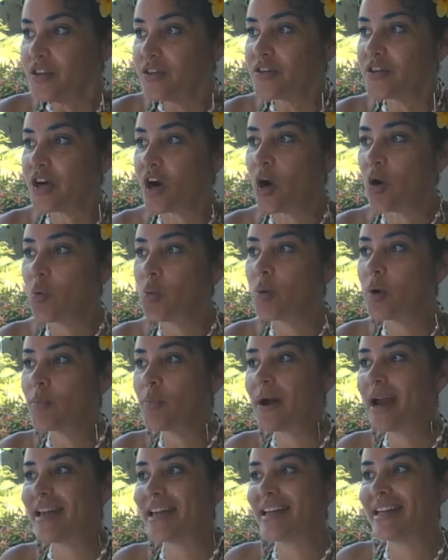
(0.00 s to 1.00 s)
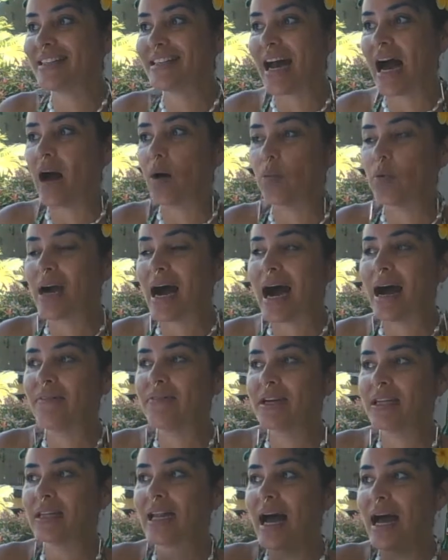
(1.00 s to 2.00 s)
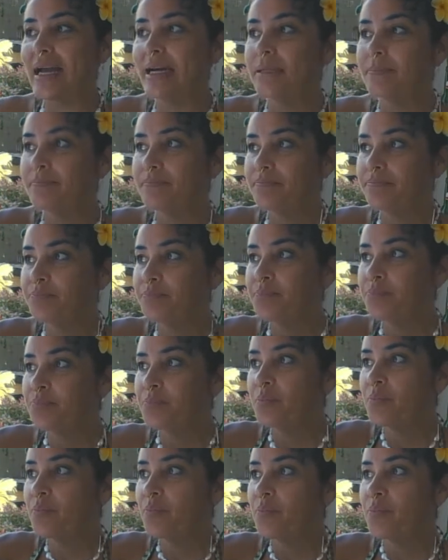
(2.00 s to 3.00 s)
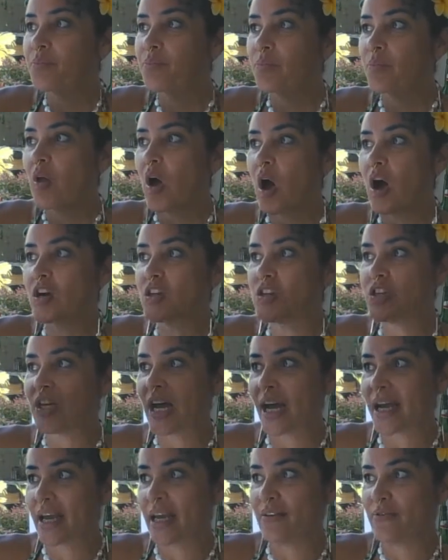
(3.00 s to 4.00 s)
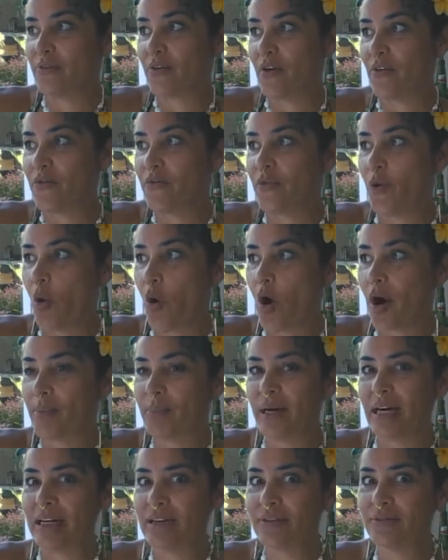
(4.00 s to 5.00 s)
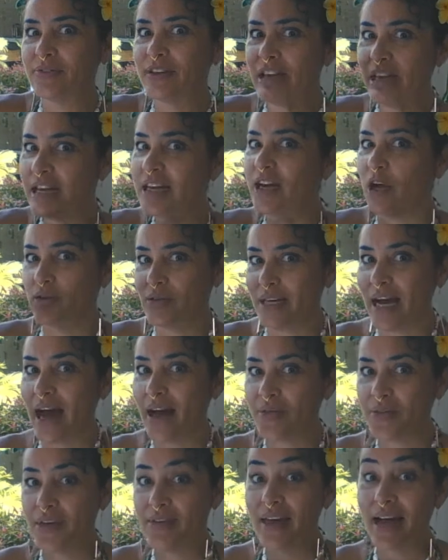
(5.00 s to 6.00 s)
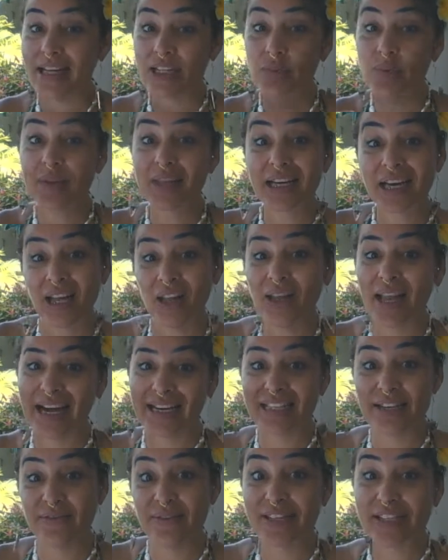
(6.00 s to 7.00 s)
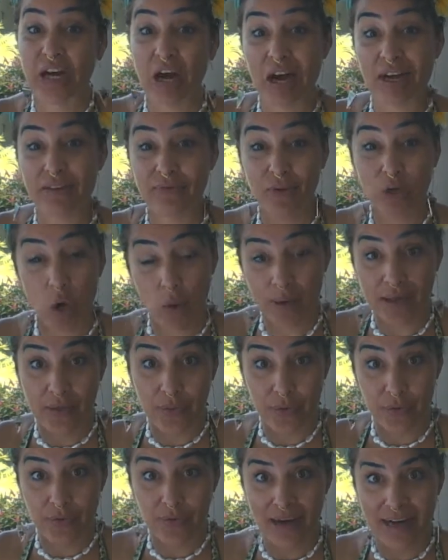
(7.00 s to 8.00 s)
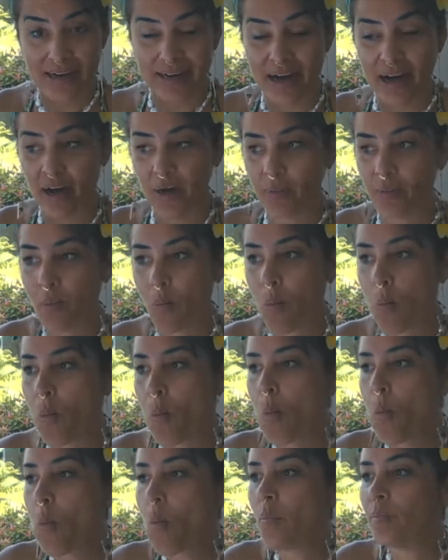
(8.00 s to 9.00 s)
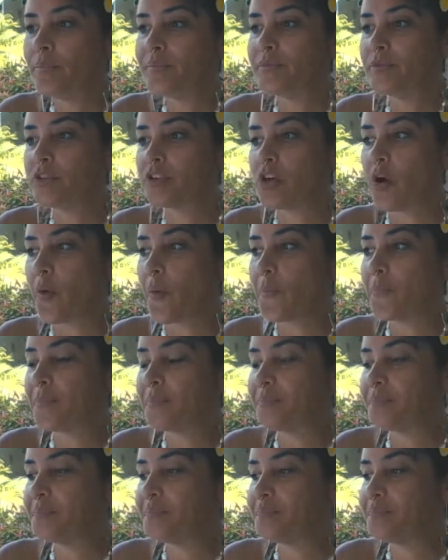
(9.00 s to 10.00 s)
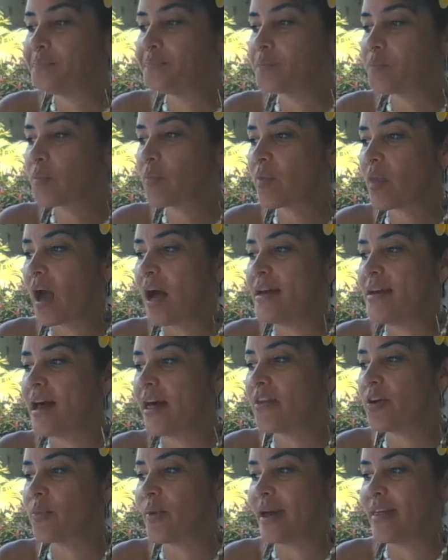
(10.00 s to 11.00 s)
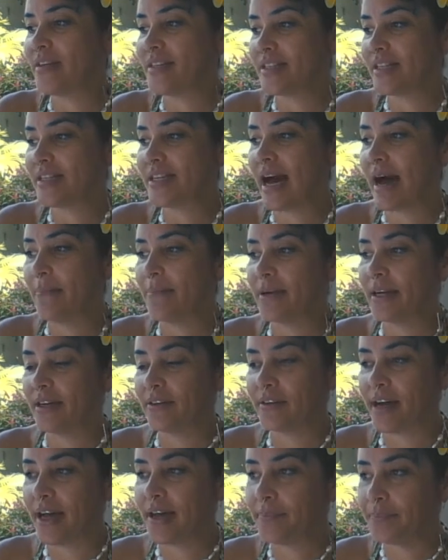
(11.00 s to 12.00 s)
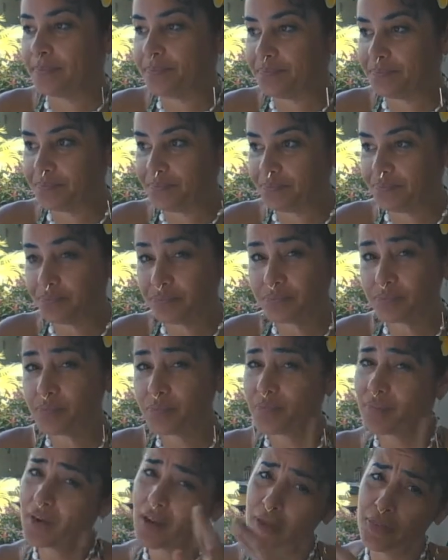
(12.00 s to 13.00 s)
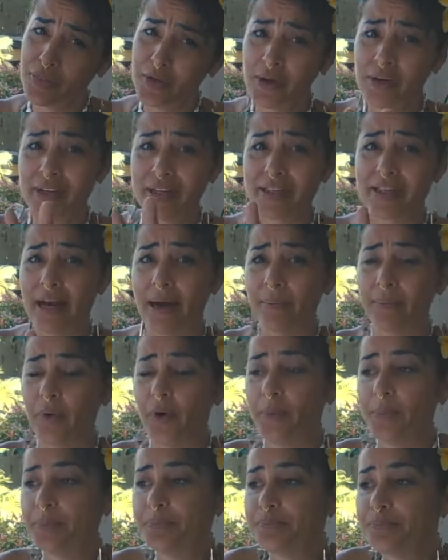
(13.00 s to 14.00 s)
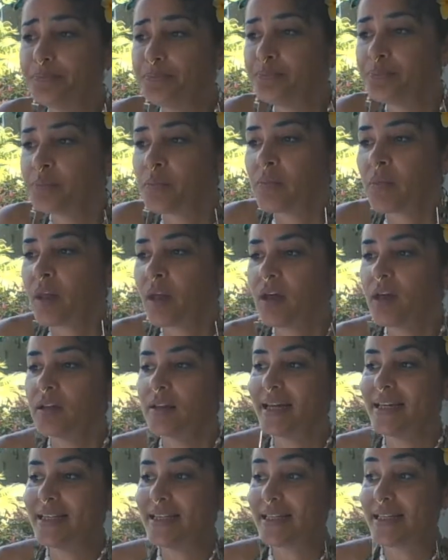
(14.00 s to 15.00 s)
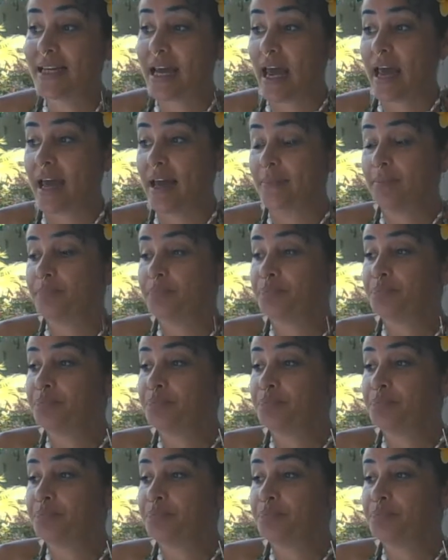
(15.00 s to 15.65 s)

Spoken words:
So we're breaking it down. We're having like our second form of ego death. And that's what the collective is kind of going through right now. So another way this is happening, right? Third example. Let's say,